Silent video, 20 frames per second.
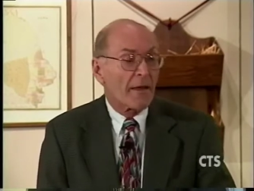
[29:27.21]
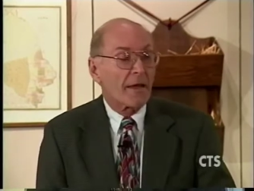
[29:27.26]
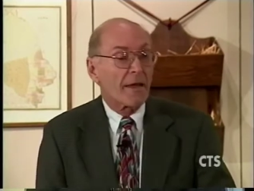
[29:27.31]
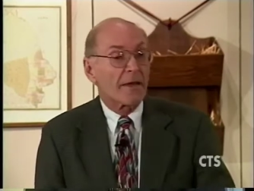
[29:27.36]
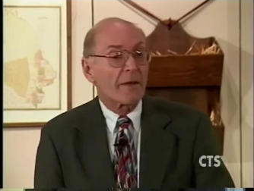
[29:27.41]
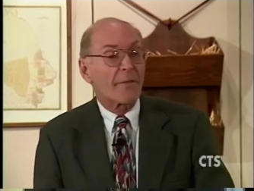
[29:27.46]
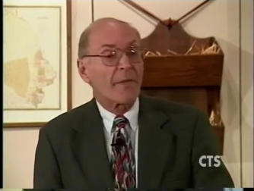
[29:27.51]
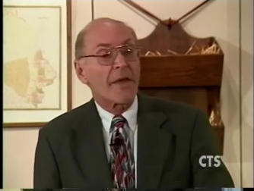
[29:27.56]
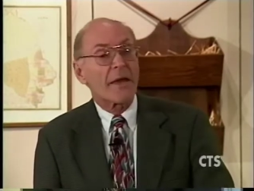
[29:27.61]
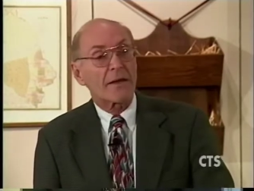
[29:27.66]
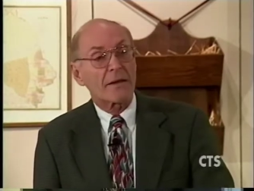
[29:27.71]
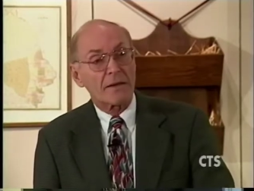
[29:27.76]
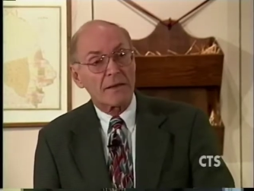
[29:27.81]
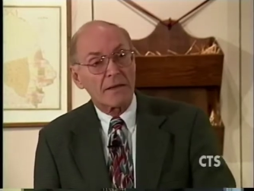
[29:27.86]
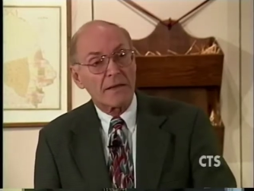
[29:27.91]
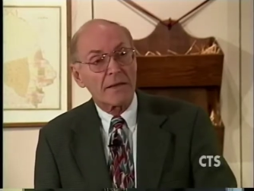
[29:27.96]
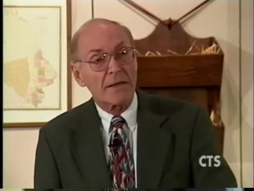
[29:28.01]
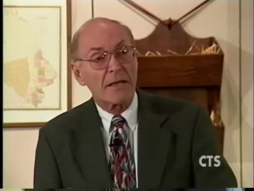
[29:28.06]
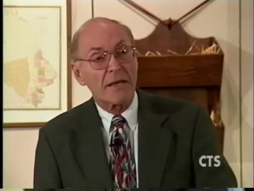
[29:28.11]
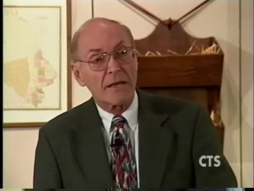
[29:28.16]
And that
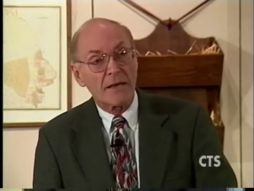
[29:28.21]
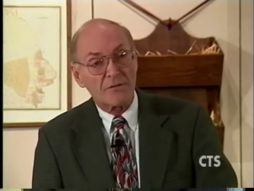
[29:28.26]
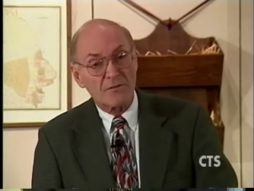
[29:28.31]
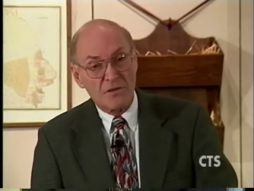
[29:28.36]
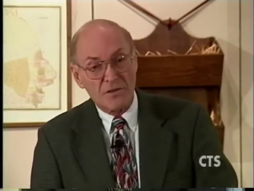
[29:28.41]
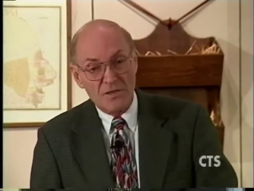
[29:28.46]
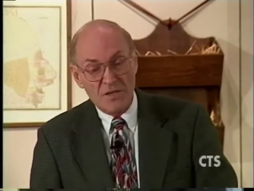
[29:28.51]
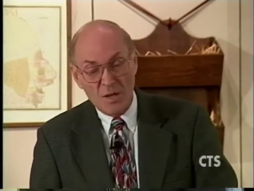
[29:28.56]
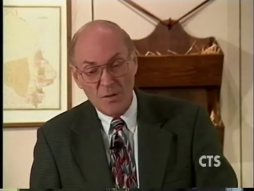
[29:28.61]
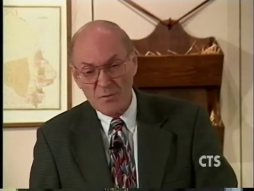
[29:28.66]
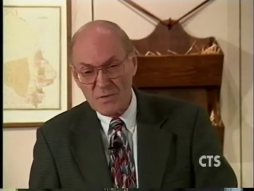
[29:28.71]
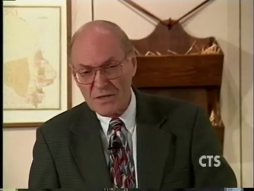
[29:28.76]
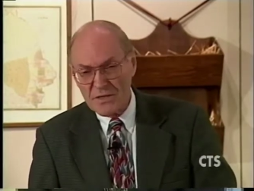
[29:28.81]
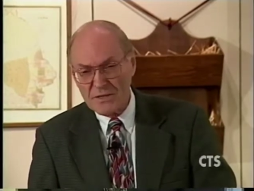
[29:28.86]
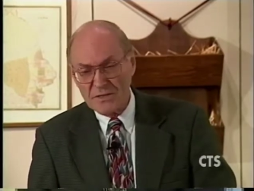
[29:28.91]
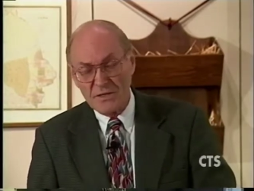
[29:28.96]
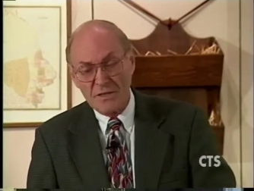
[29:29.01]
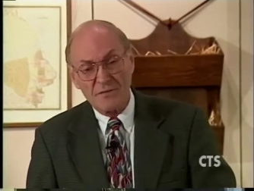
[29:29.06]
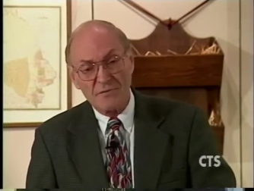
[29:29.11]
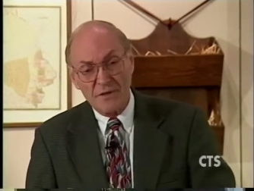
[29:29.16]
led, after some
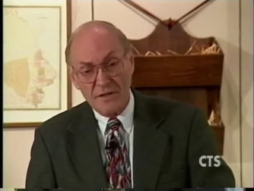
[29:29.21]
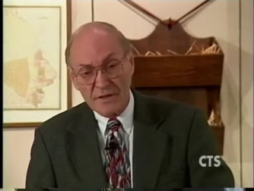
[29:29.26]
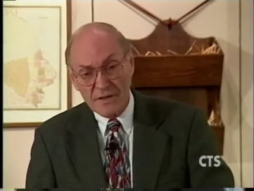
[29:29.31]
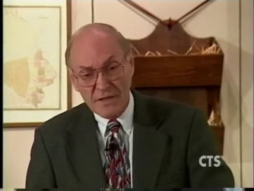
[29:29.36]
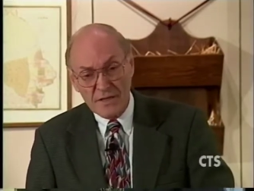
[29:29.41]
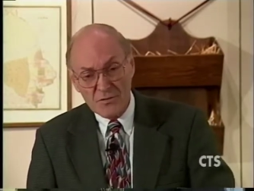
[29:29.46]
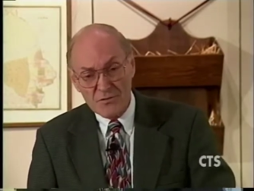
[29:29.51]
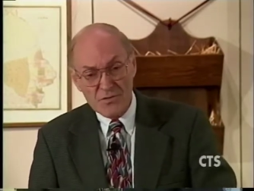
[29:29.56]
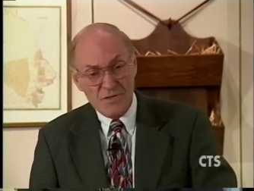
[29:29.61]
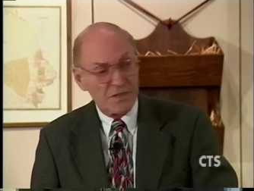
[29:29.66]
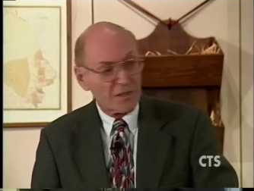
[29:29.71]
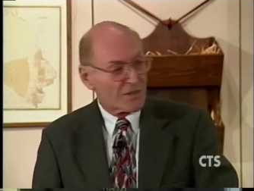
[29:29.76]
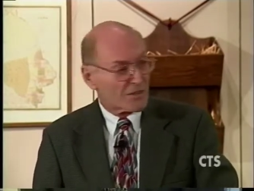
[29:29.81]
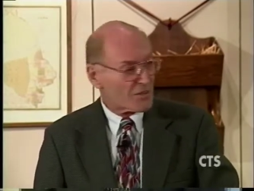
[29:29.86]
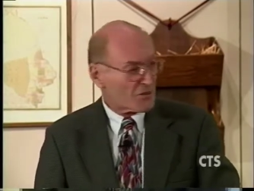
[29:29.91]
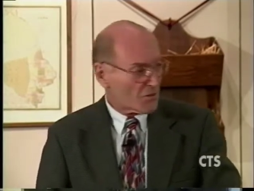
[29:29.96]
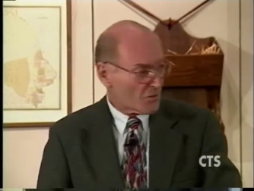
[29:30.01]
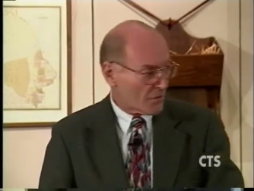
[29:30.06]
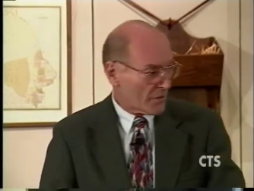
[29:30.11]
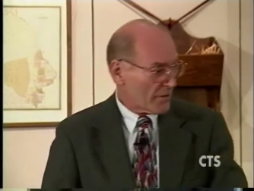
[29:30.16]
years, in a very interesting
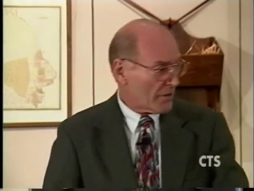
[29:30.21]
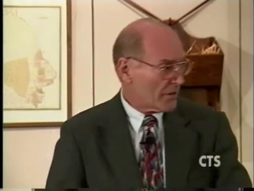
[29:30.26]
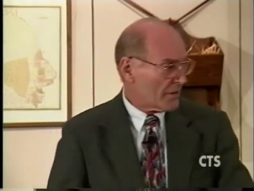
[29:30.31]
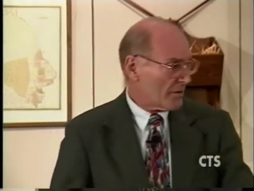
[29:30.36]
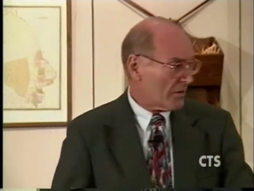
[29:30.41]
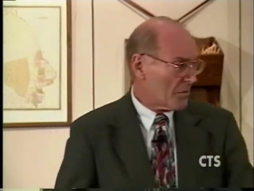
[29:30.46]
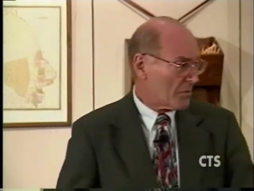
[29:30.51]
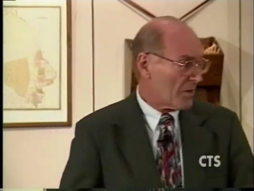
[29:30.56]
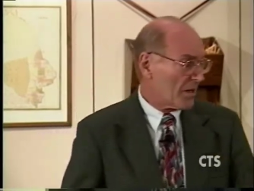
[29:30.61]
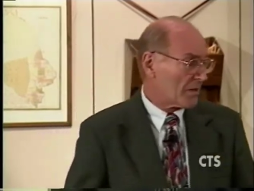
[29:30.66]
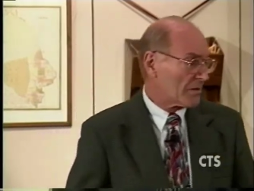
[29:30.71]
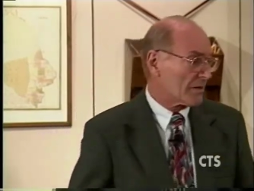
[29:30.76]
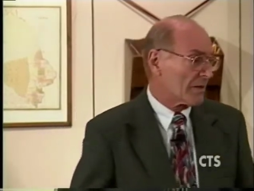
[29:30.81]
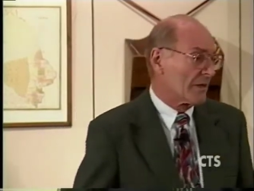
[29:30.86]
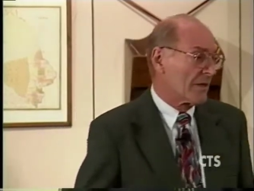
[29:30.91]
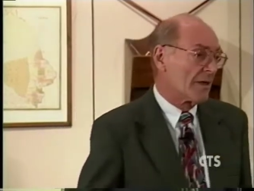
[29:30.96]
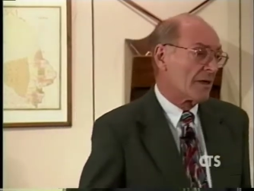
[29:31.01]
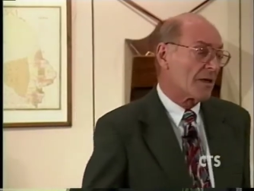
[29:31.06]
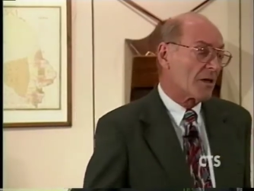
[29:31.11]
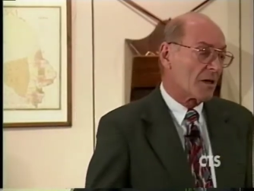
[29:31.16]
story about
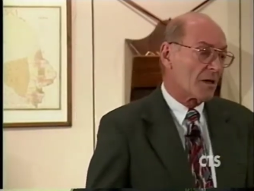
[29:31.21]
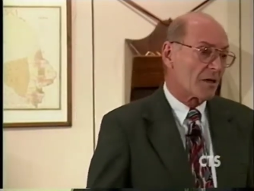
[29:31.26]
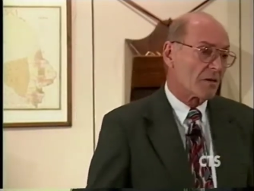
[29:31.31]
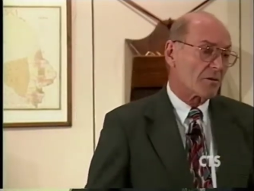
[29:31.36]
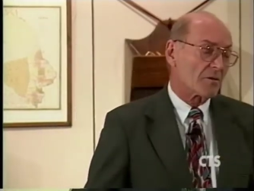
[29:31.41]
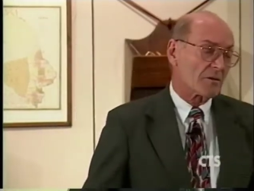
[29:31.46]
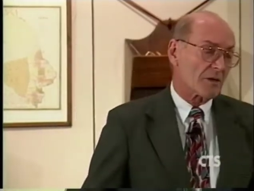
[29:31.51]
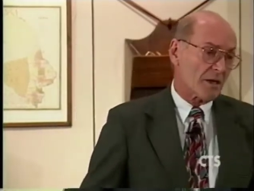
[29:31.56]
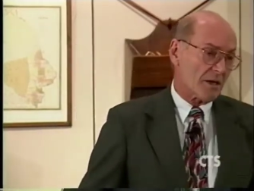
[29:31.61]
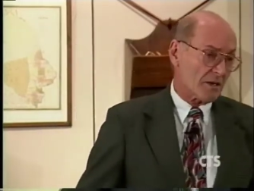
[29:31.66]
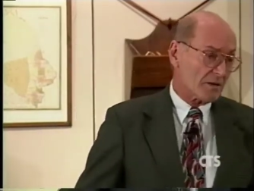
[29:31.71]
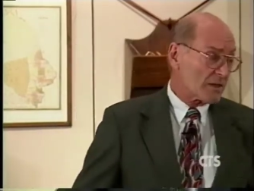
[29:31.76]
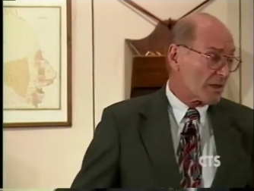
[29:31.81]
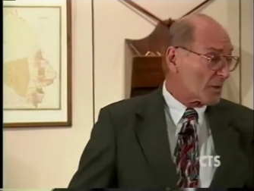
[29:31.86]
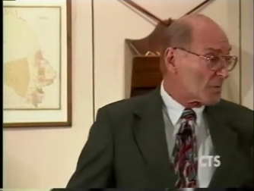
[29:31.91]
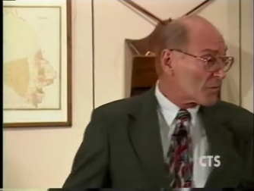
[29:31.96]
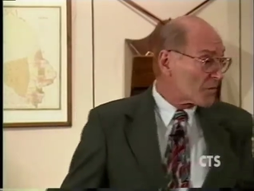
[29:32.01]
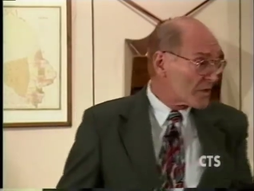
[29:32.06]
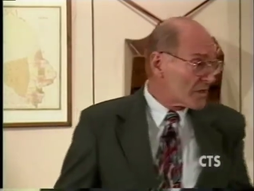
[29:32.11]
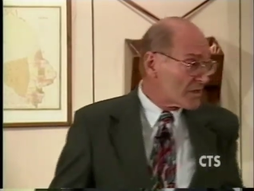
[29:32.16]
uh, a
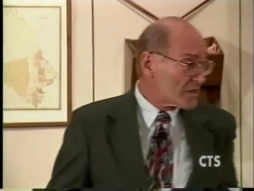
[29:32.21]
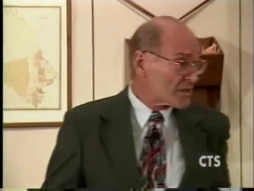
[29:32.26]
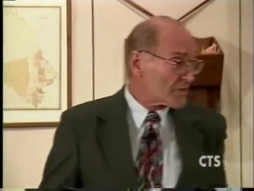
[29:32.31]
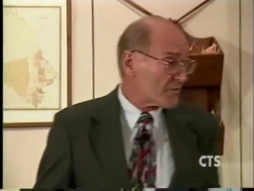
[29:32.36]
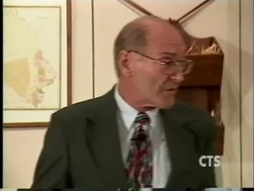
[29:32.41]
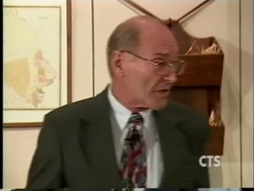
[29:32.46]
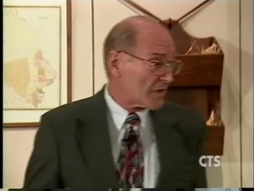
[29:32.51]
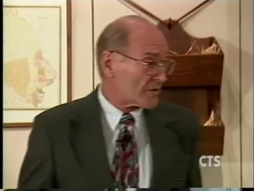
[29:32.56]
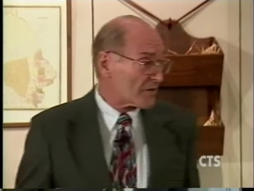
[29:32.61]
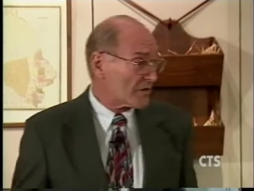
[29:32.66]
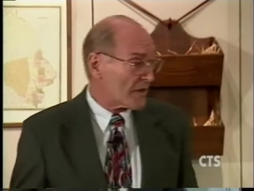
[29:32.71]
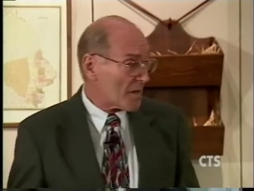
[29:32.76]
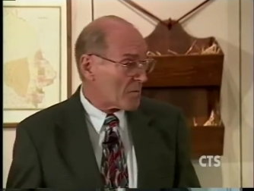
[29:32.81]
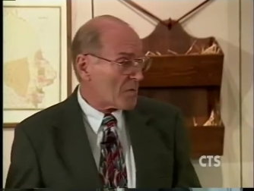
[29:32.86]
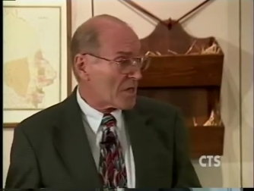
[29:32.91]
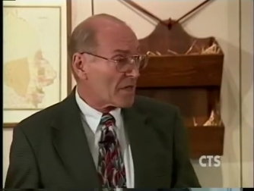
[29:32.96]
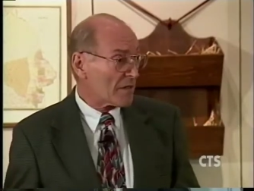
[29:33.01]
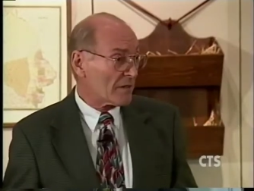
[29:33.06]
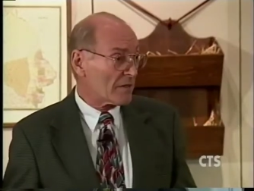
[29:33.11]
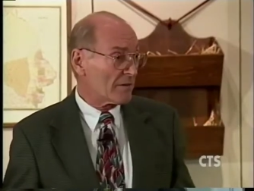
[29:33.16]
Catholic priest, Father
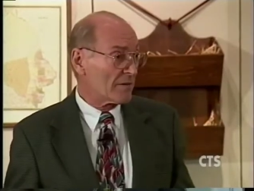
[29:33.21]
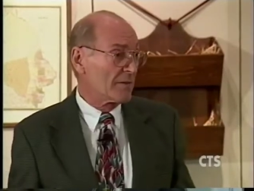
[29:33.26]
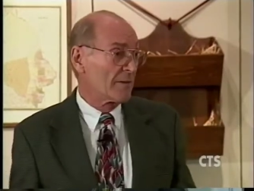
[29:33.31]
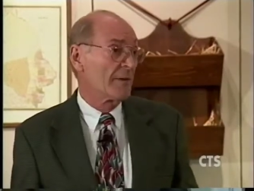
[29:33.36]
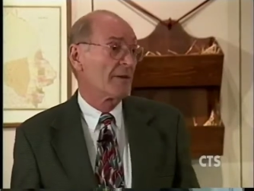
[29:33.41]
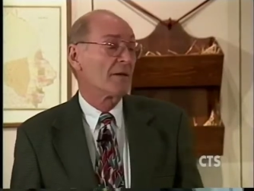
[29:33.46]
Damien